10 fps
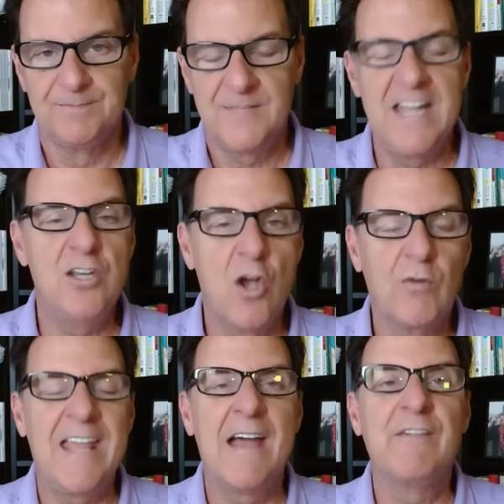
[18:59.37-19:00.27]
They know
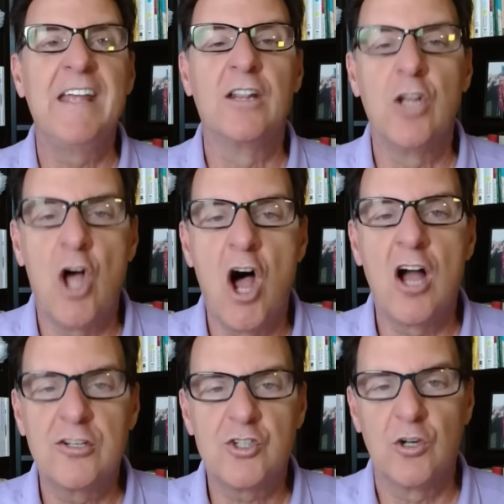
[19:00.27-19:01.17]
they have a
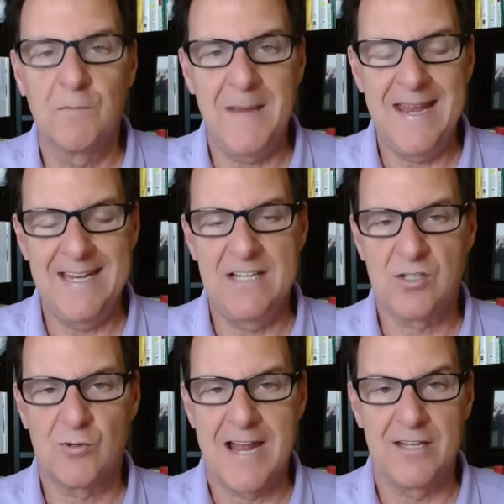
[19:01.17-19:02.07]
long-term mating
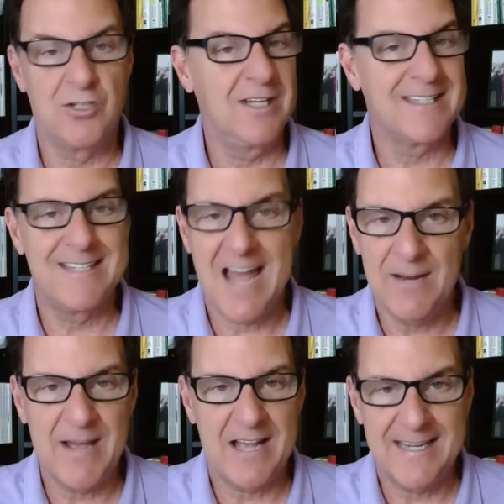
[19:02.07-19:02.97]
strategy. It's not
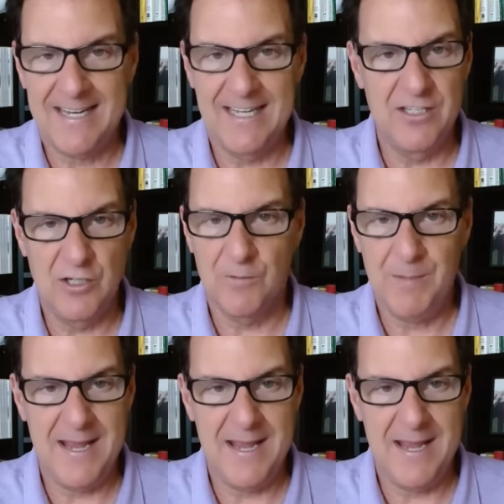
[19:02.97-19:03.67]
about getting into your